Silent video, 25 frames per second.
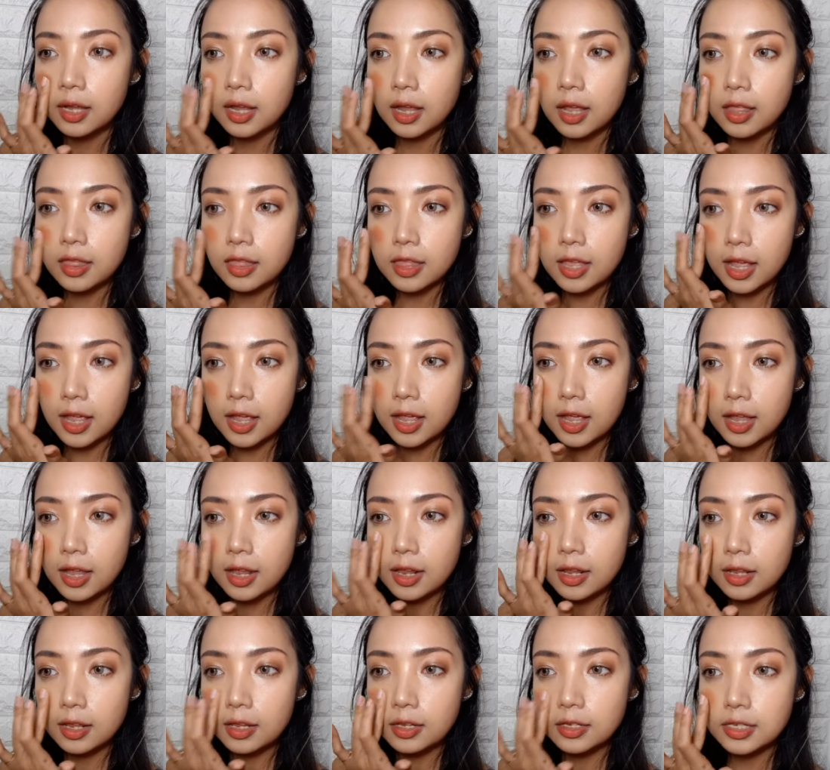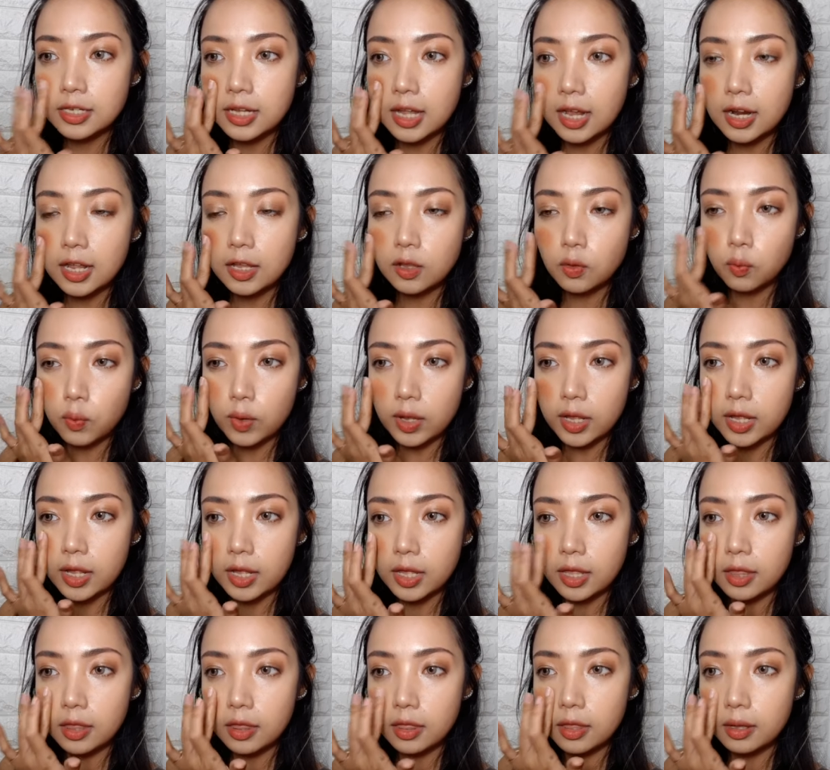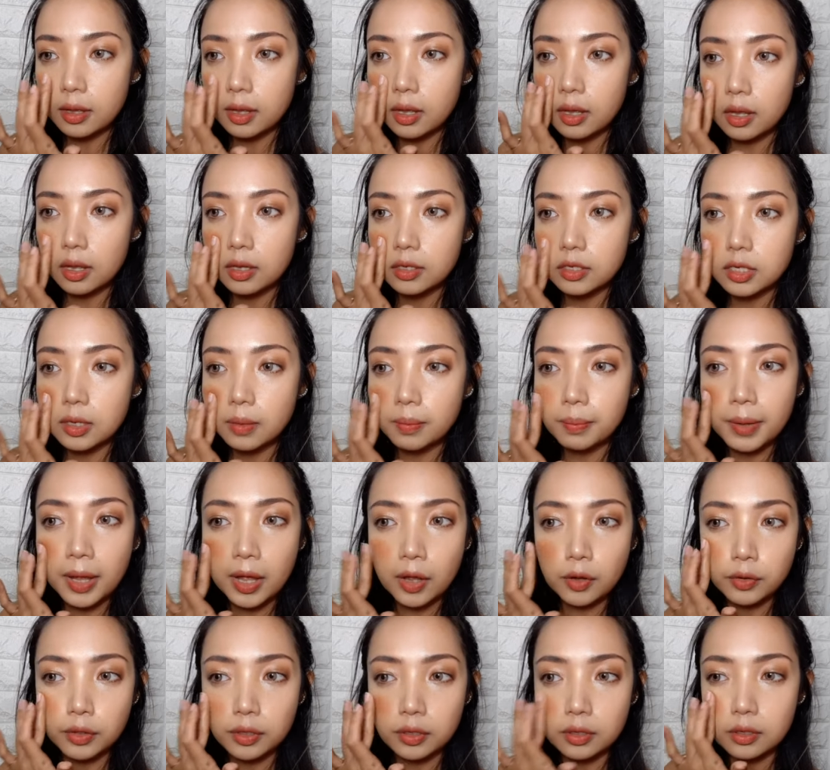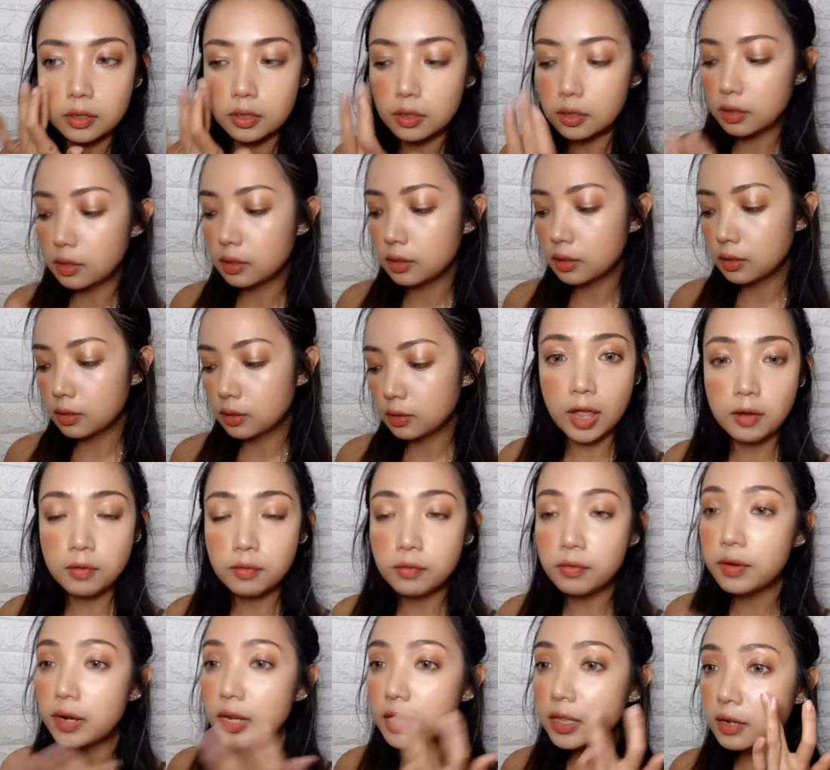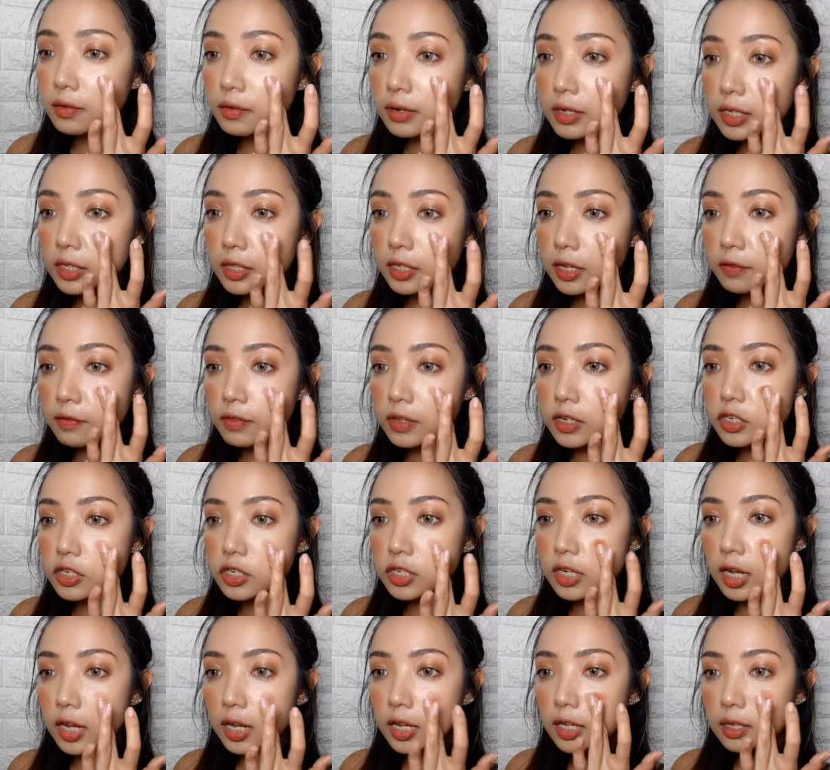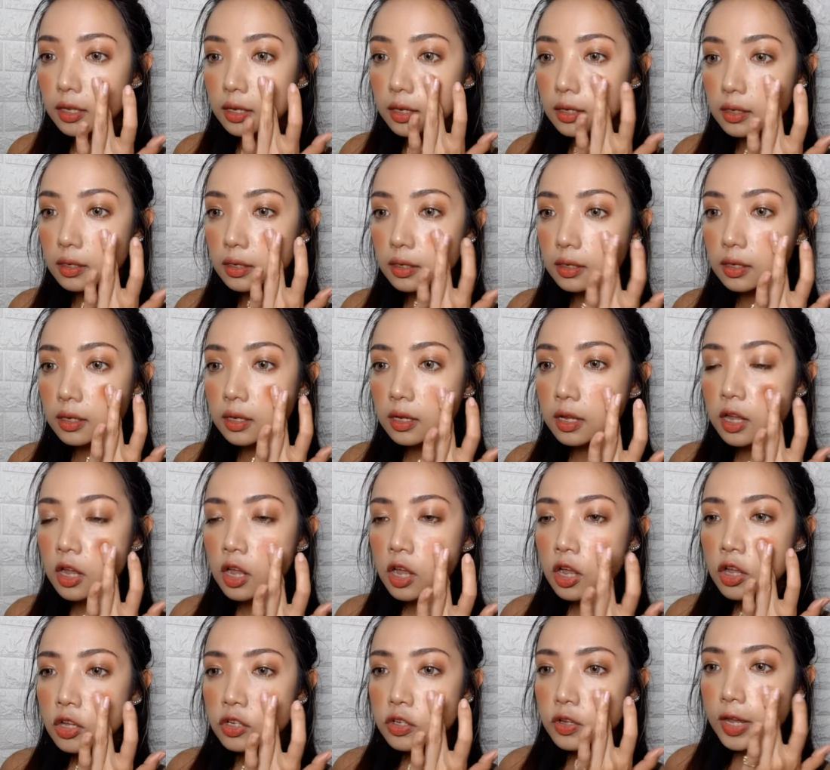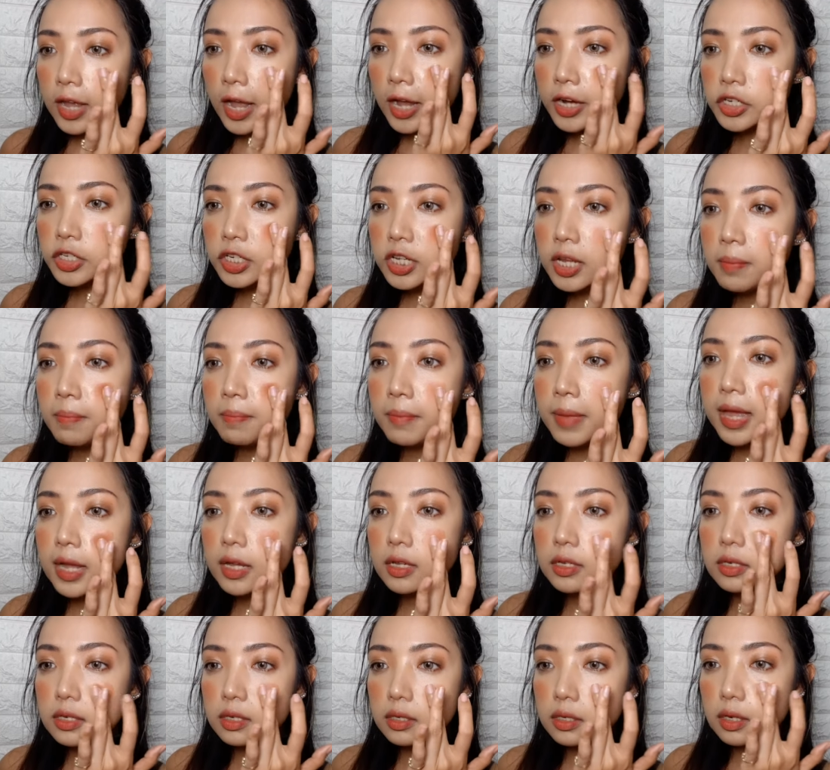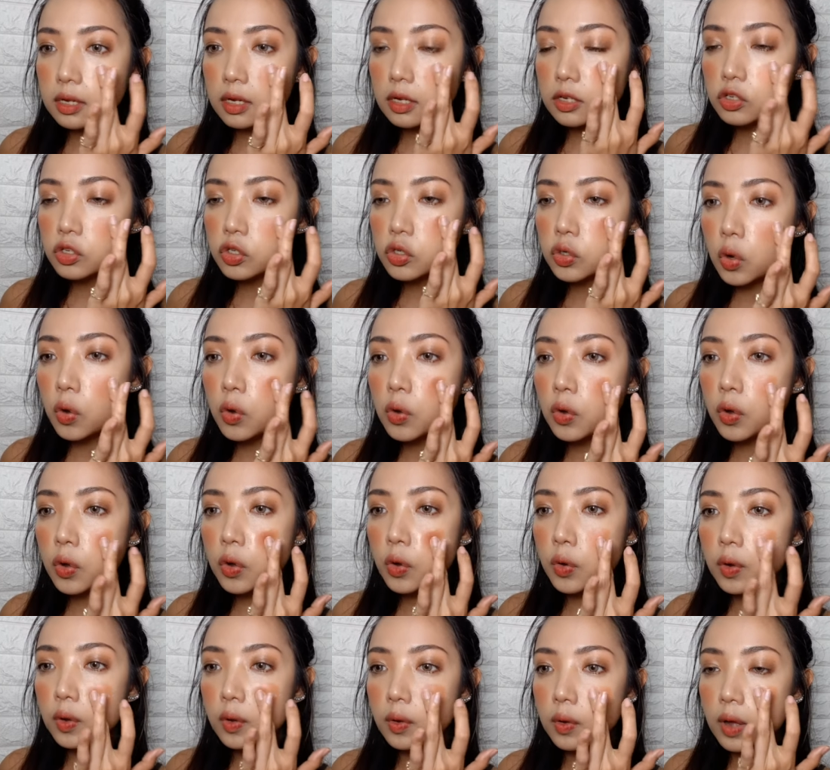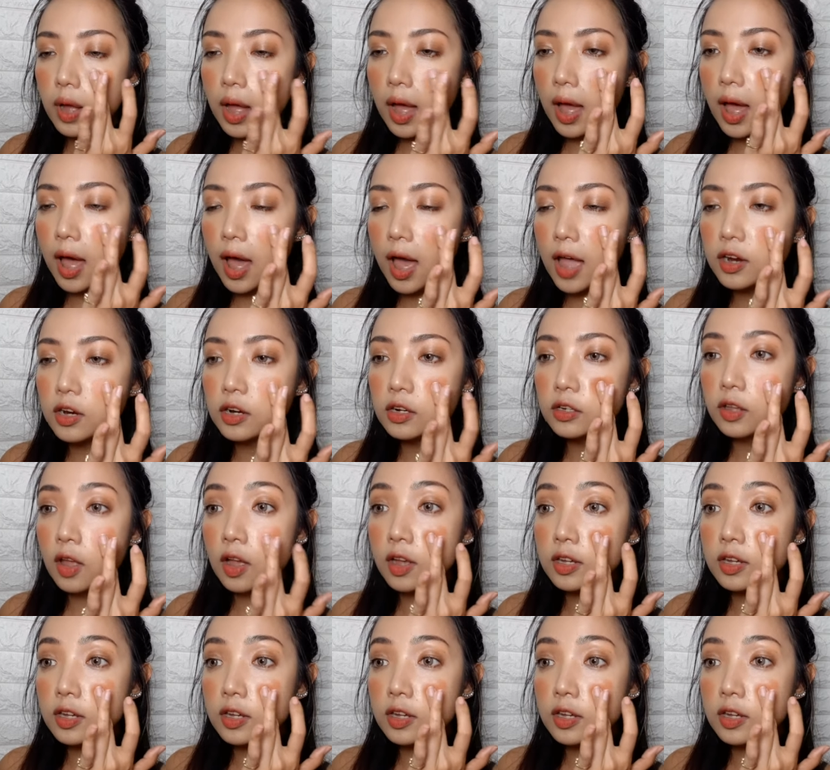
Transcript: and then set it with some powder. I really really love this shade. So I actually mixed Choco Iron